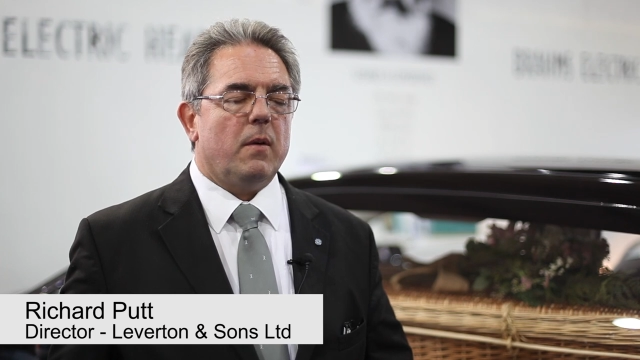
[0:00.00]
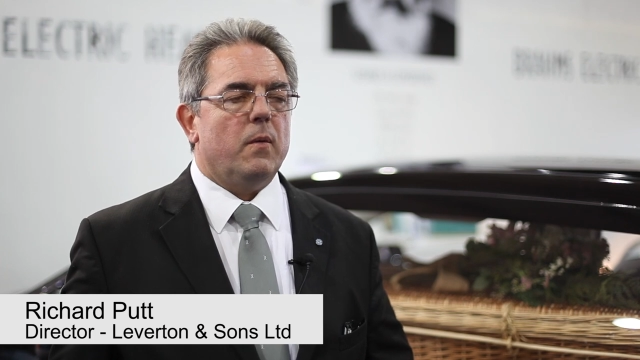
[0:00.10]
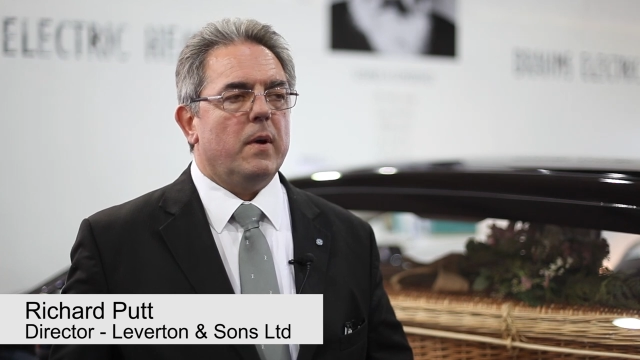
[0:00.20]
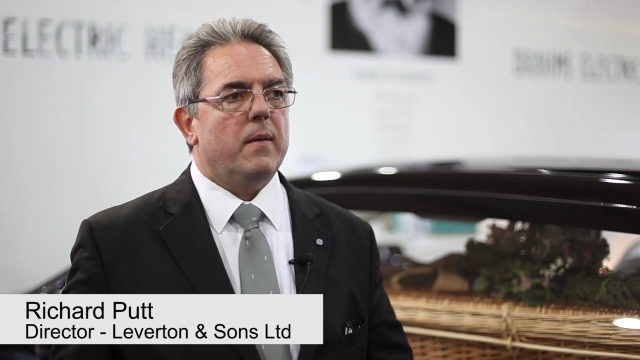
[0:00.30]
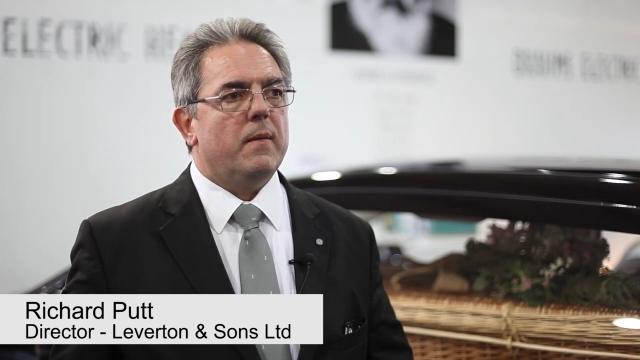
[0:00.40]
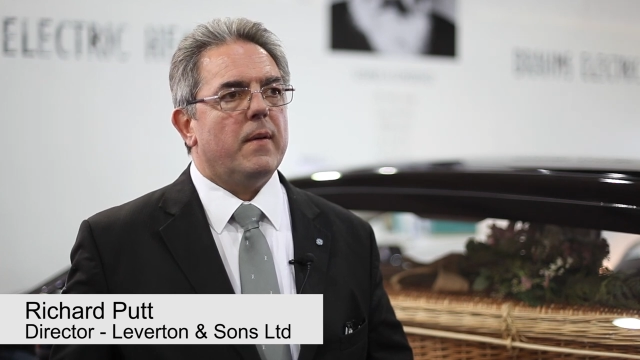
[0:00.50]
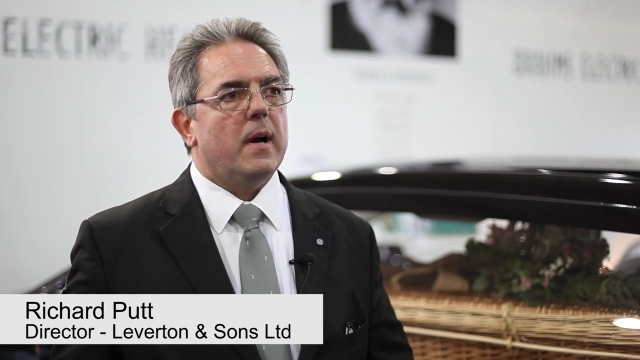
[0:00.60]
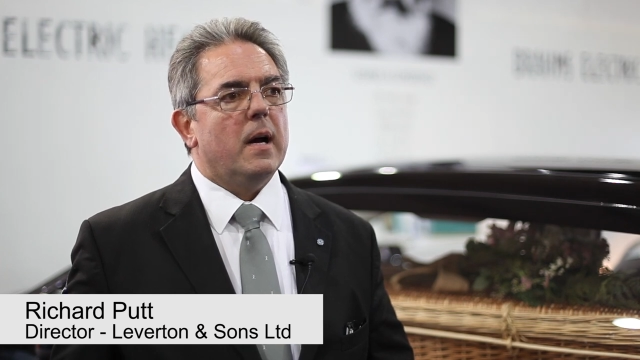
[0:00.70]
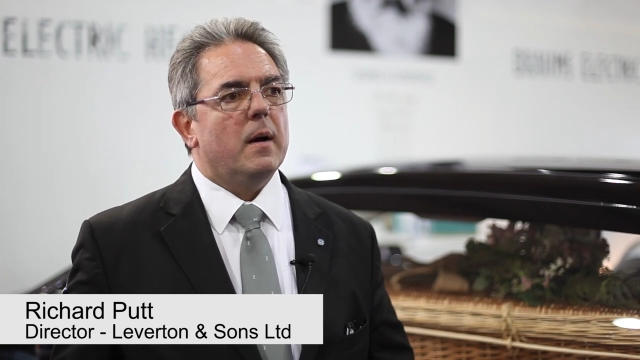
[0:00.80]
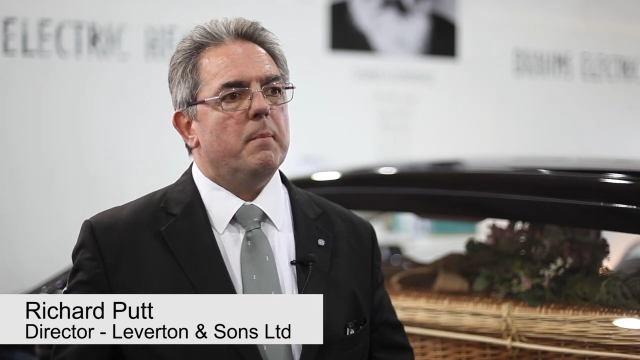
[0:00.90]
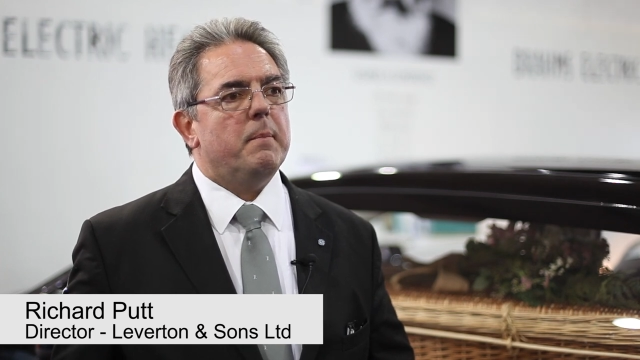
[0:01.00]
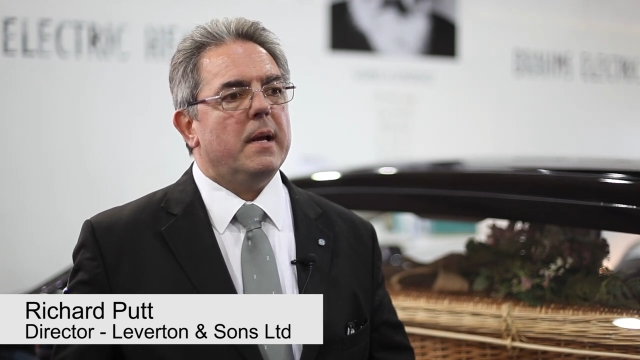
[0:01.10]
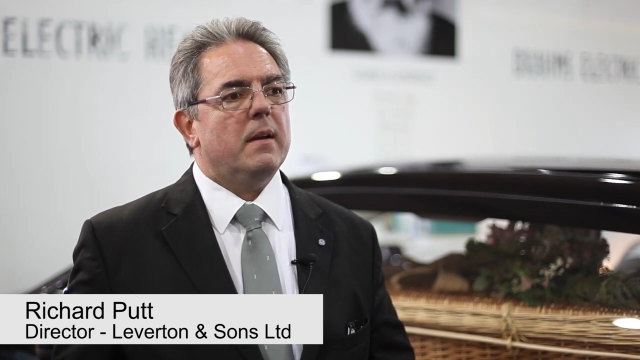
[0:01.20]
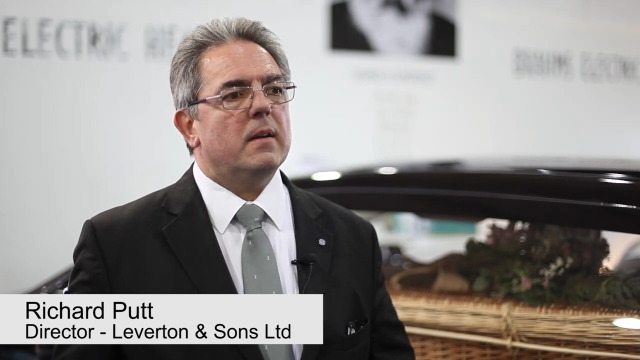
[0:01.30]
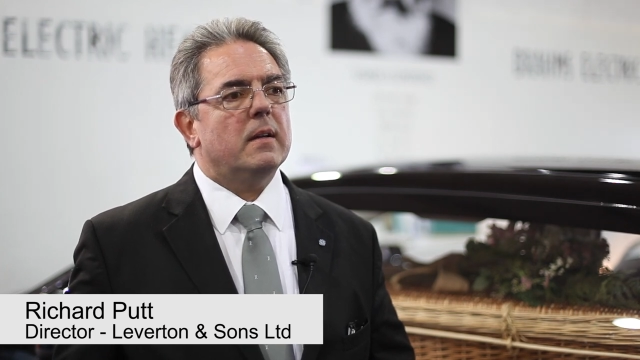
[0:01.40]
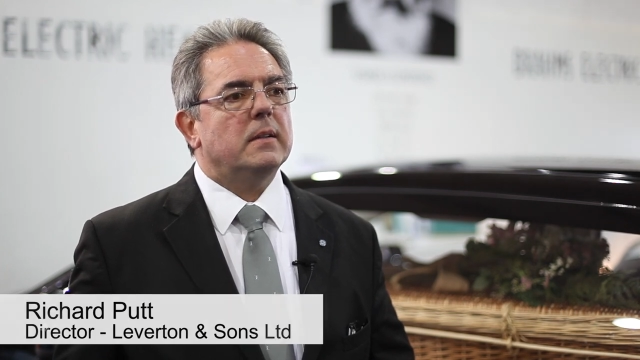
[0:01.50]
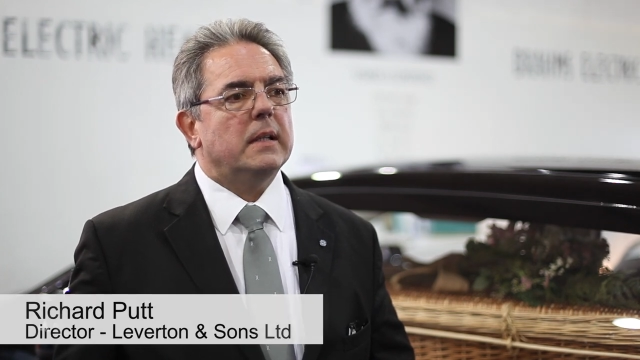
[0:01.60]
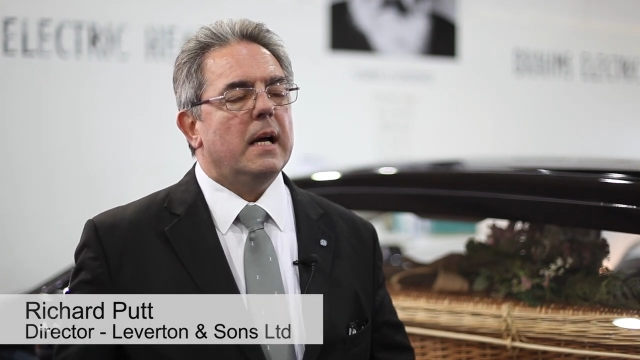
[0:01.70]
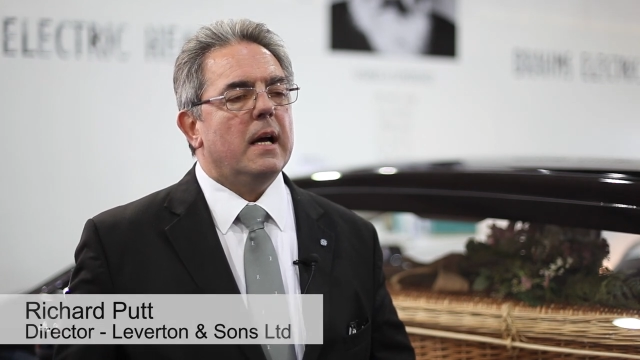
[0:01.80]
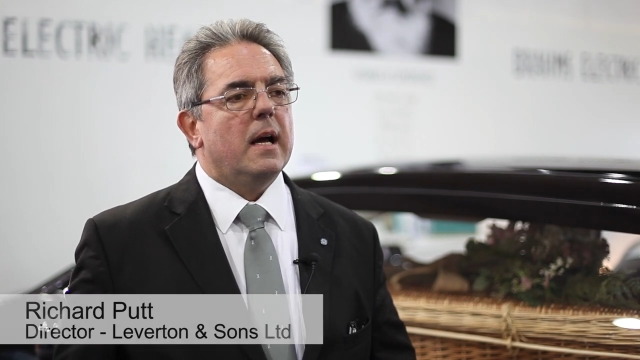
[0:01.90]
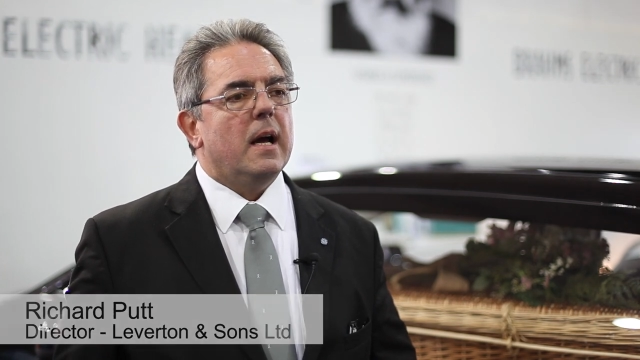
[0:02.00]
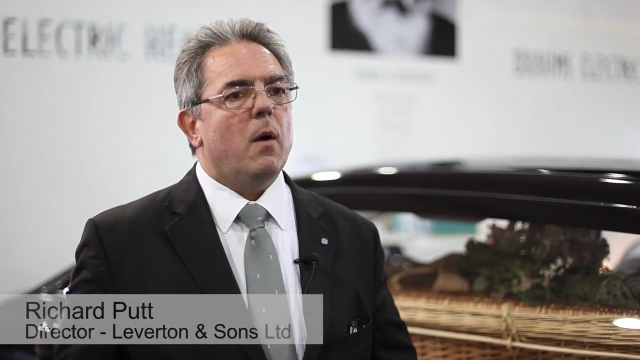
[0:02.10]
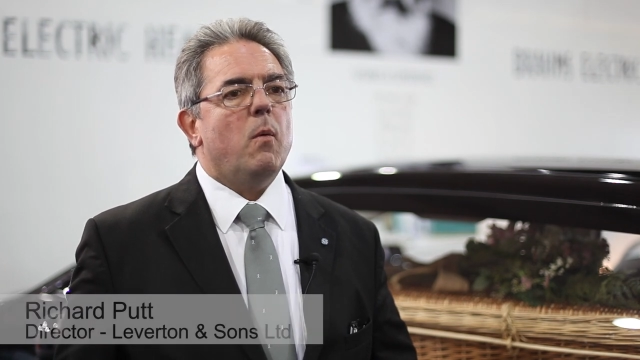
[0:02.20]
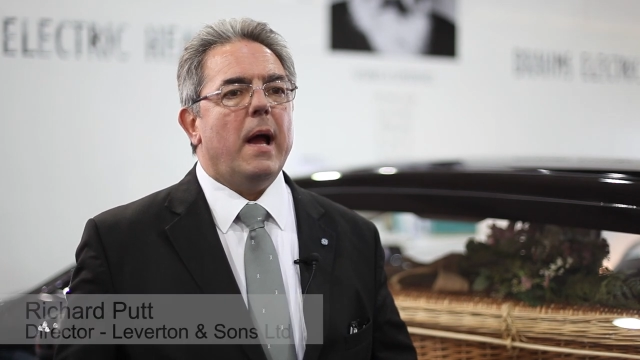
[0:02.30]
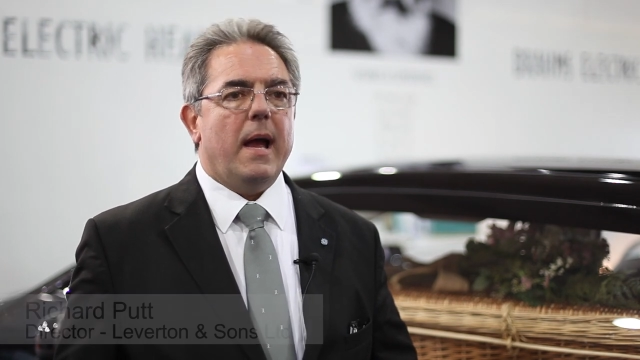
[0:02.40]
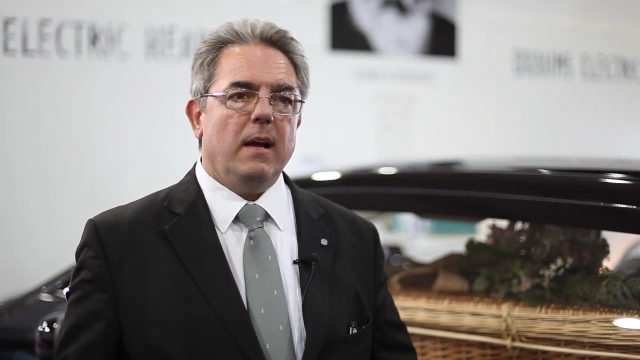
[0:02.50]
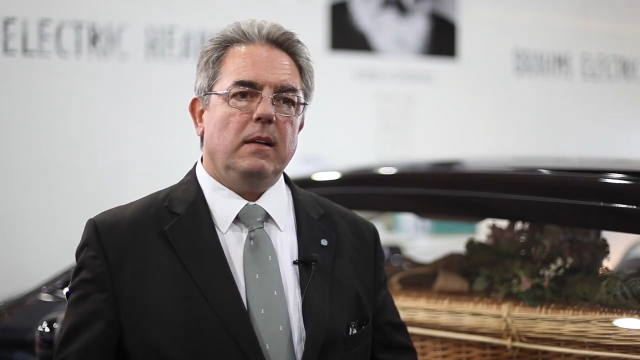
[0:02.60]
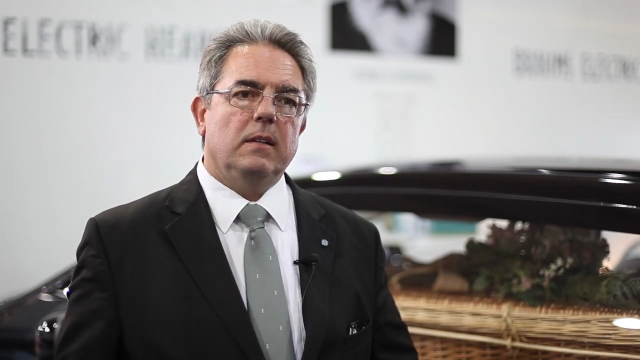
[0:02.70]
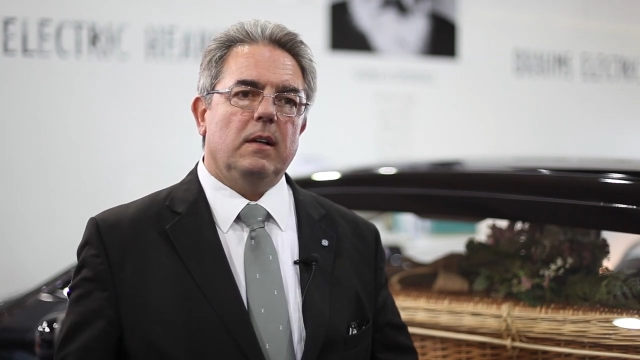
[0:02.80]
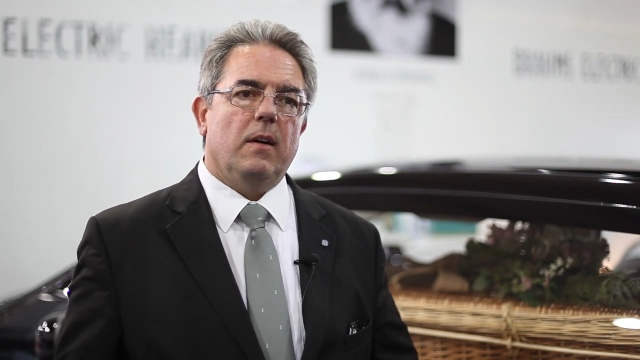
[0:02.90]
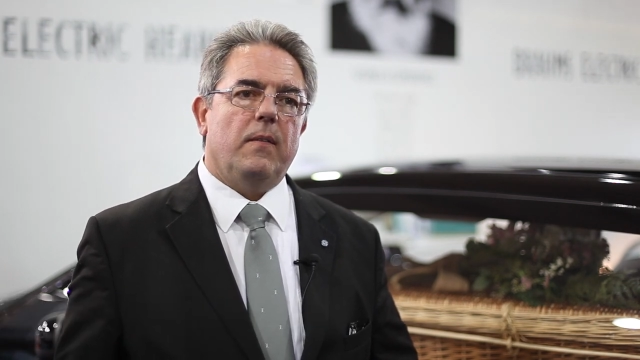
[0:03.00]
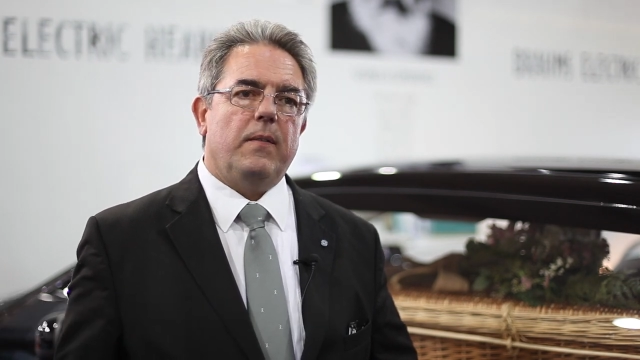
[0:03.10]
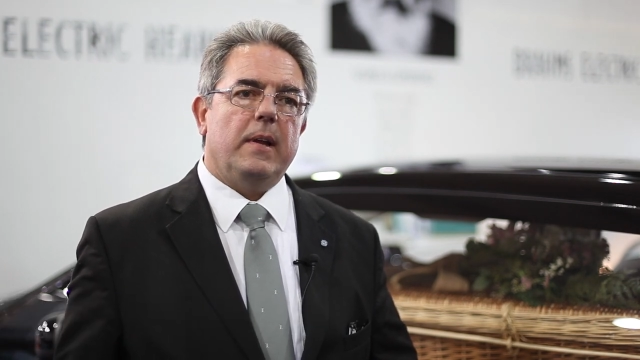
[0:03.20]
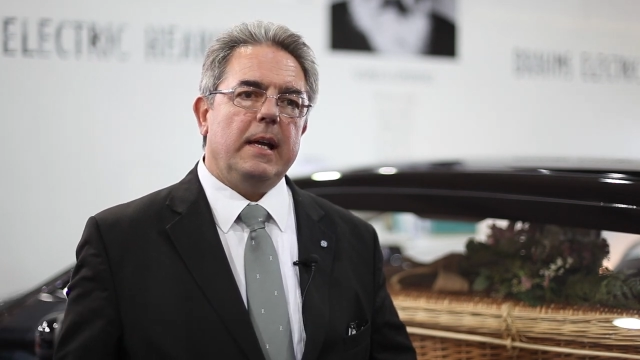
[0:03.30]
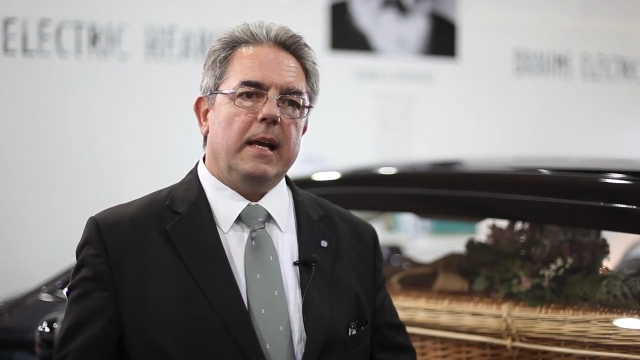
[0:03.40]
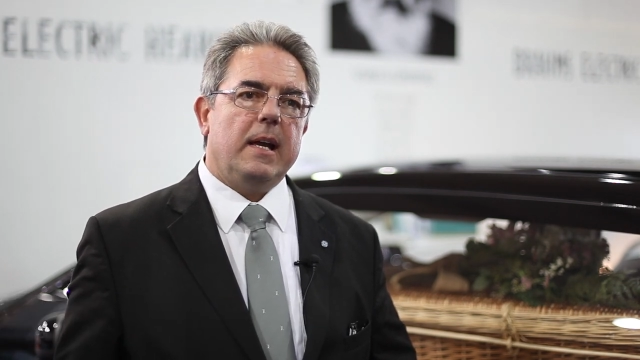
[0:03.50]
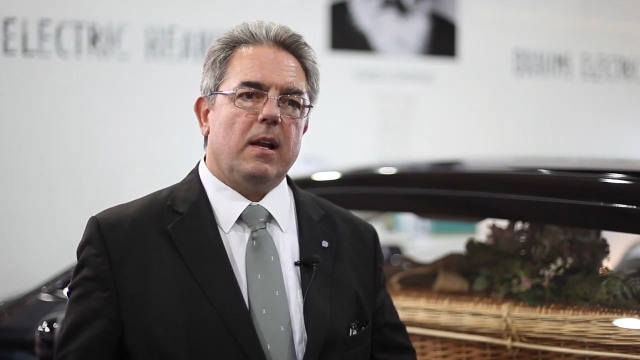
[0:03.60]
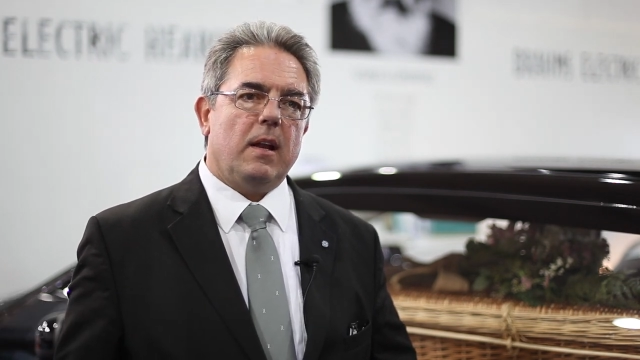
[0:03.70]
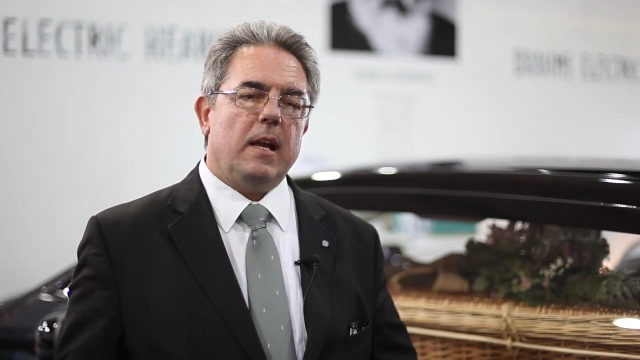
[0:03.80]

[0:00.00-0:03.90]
We've um, been aware of the eco,